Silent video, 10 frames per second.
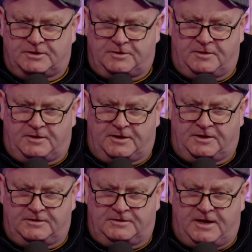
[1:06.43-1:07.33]
Are they are
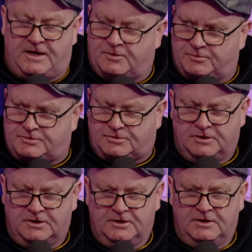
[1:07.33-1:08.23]
they heroes
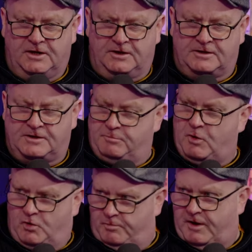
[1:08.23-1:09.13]
or are they
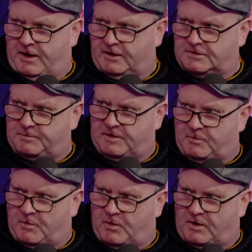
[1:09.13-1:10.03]
ball bags? I mean,
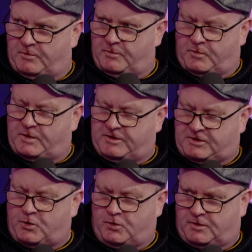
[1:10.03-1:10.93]
what are we, what are we
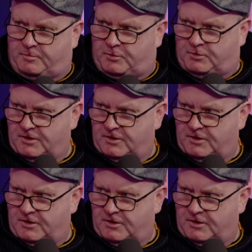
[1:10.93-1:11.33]
talking about?